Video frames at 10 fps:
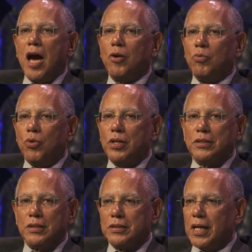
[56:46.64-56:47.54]
I don't want
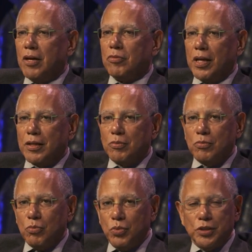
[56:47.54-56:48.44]
it to sound like
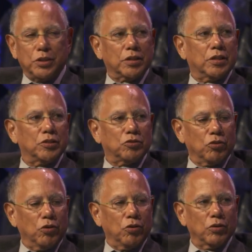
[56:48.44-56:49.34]
we should
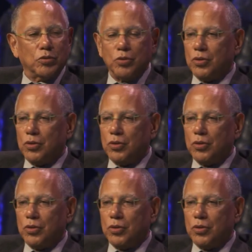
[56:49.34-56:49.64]
control who